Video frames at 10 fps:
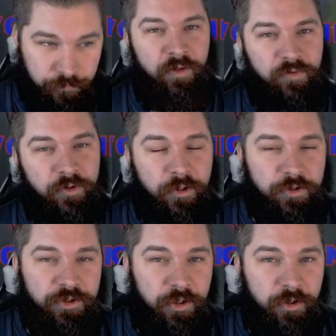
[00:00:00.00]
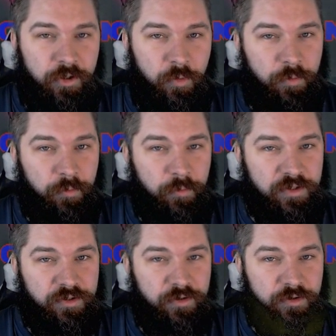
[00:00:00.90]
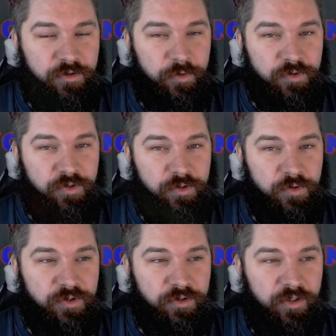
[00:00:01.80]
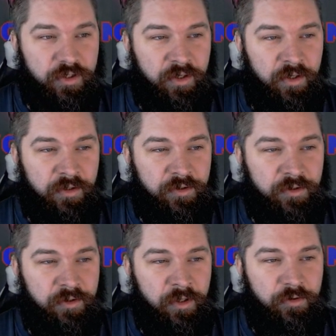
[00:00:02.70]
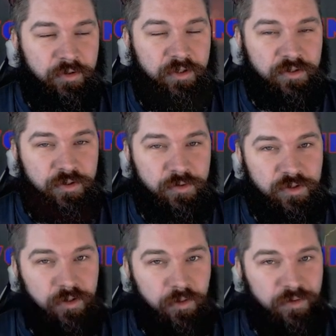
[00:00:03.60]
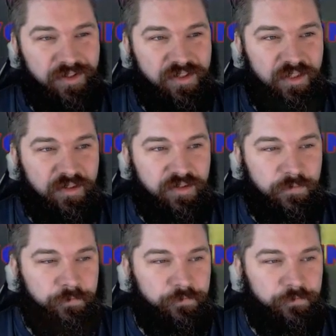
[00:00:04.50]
If you're not sure what mods you're supposed to use on your character, you can choose Load Set.